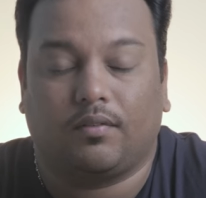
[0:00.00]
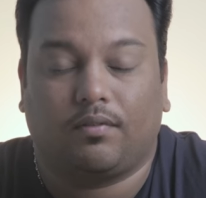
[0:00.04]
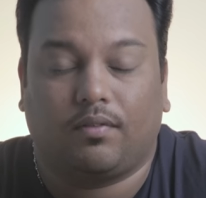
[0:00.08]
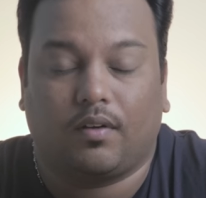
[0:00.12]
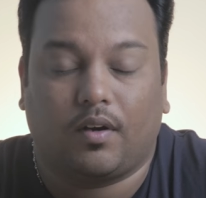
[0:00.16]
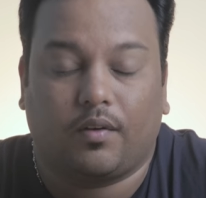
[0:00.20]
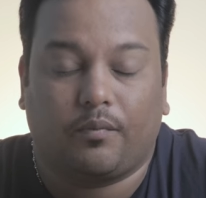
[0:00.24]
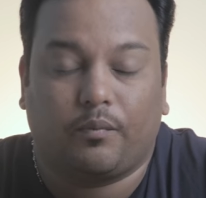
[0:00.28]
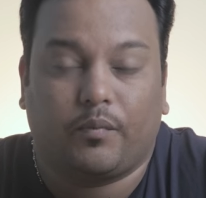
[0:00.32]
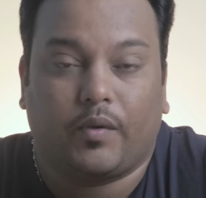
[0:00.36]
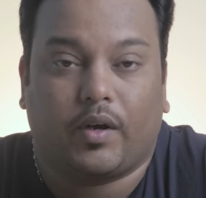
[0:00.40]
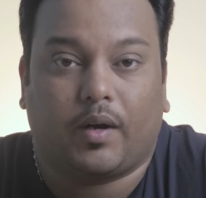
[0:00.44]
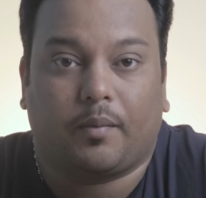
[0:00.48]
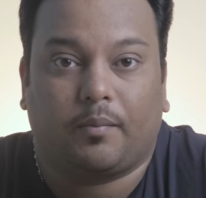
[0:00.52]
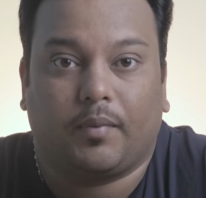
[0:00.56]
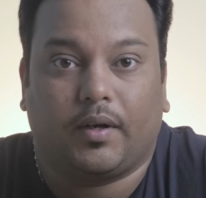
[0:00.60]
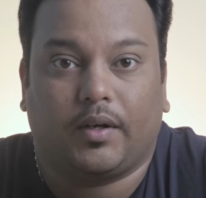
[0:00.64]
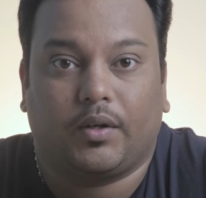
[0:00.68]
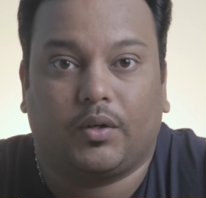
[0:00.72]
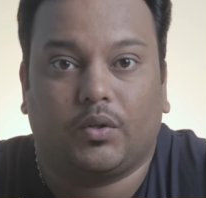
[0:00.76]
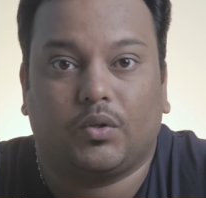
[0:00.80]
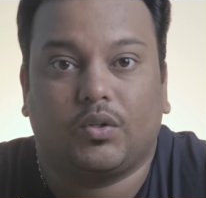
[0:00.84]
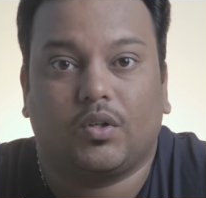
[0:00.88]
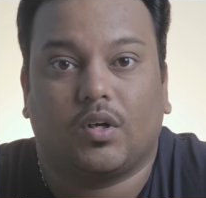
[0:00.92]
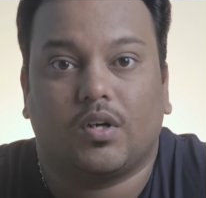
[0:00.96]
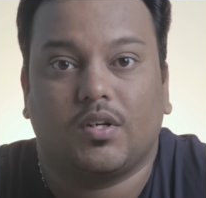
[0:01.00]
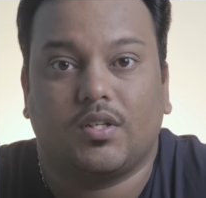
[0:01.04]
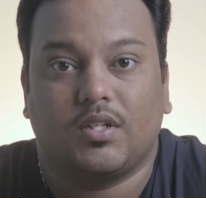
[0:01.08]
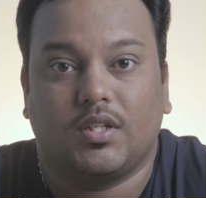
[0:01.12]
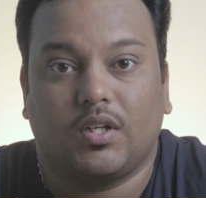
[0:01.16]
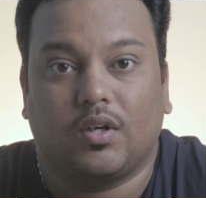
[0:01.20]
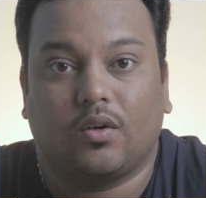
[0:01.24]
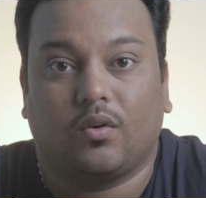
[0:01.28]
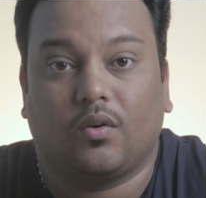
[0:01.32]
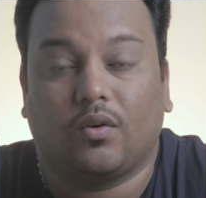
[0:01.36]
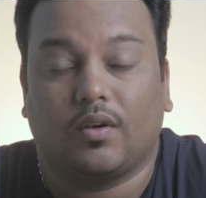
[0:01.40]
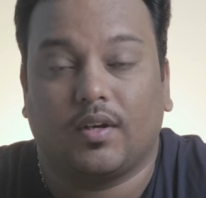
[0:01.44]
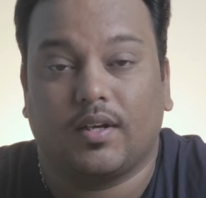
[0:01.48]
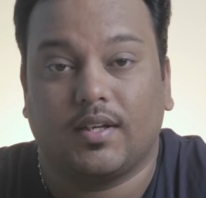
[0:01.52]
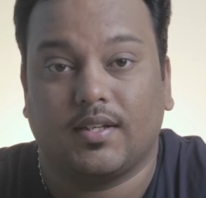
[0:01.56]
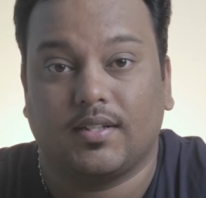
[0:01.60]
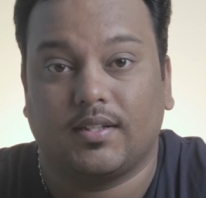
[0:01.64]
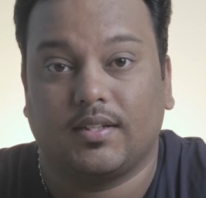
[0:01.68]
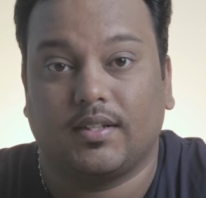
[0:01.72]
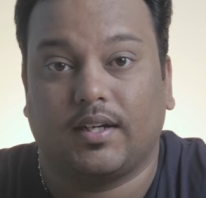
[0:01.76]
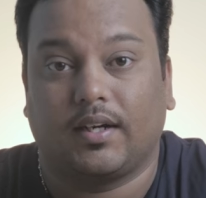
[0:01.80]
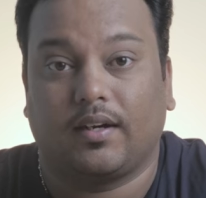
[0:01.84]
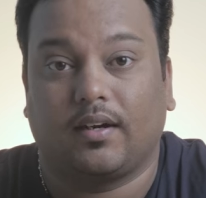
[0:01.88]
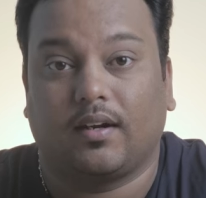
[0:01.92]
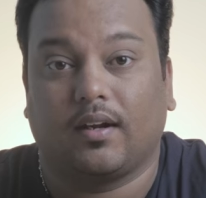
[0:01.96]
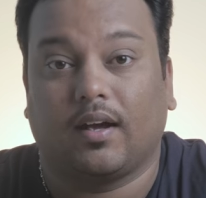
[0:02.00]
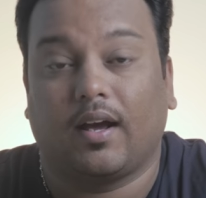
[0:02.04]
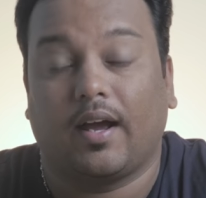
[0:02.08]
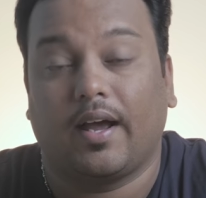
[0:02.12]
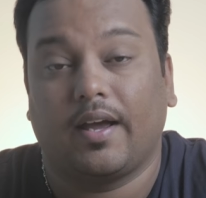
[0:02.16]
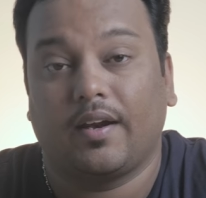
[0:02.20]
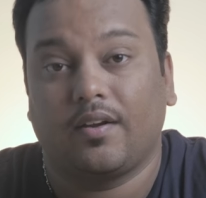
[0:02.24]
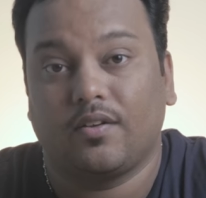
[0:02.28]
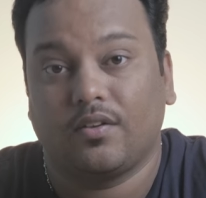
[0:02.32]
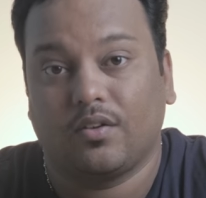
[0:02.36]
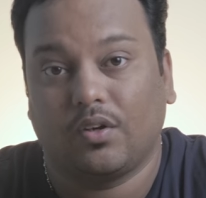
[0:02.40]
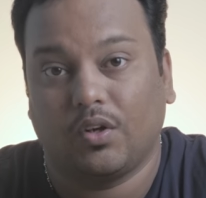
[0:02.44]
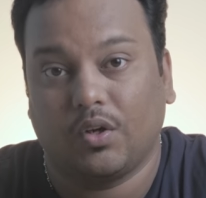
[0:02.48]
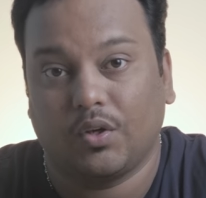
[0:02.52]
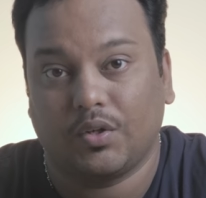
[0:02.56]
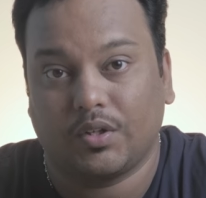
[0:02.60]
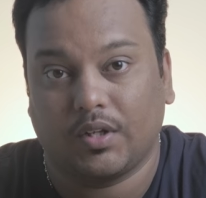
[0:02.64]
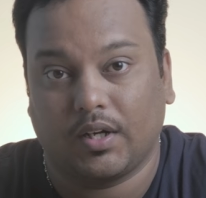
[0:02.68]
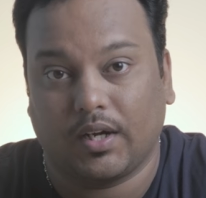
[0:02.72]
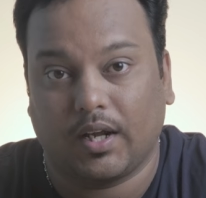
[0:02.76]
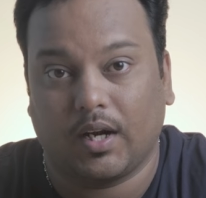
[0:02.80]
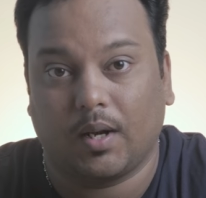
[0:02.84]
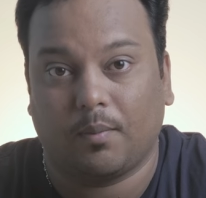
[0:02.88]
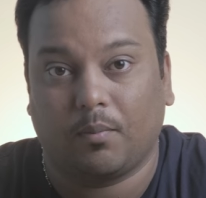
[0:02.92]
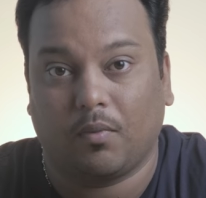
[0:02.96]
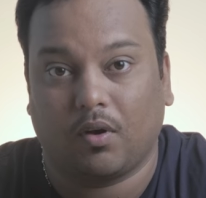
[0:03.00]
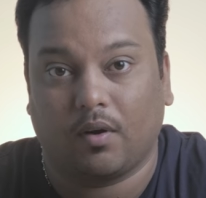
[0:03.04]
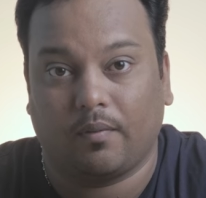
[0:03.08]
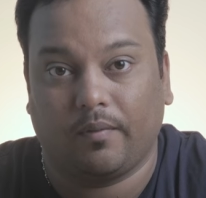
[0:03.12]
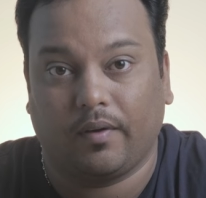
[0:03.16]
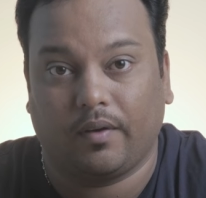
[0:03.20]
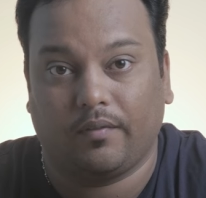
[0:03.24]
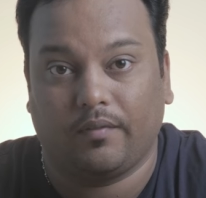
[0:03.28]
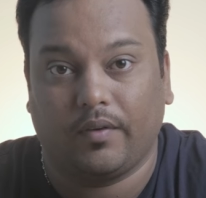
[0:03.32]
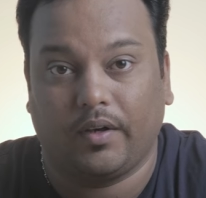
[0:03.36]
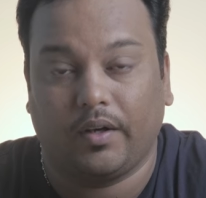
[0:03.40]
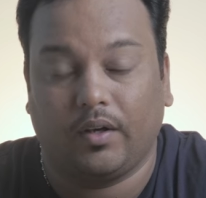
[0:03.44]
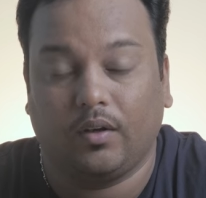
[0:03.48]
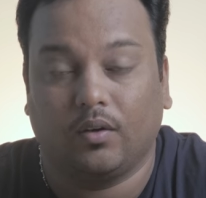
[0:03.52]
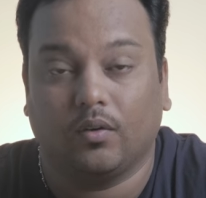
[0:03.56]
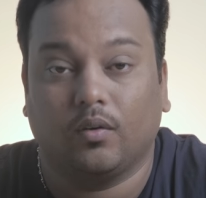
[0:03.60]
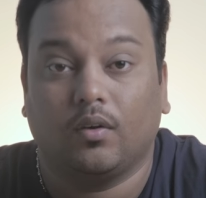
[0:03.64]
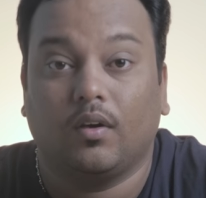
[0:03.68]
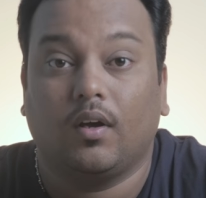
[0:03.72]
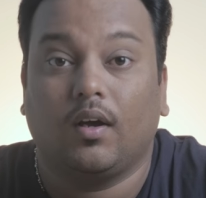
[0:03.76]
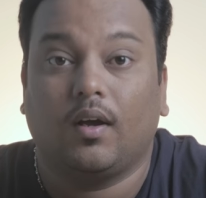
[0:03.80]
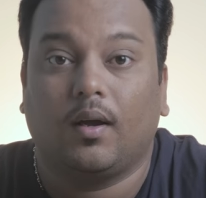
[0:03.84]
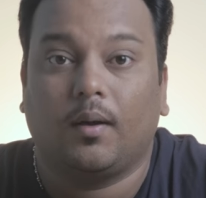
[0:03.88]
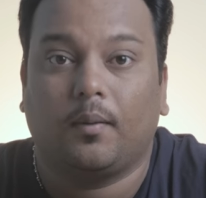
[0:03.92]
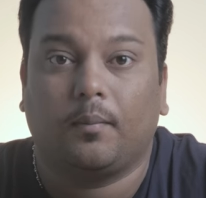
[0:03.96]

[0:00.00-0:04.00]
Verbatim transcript: firmware update two point oh is that high resolution anamorphic video.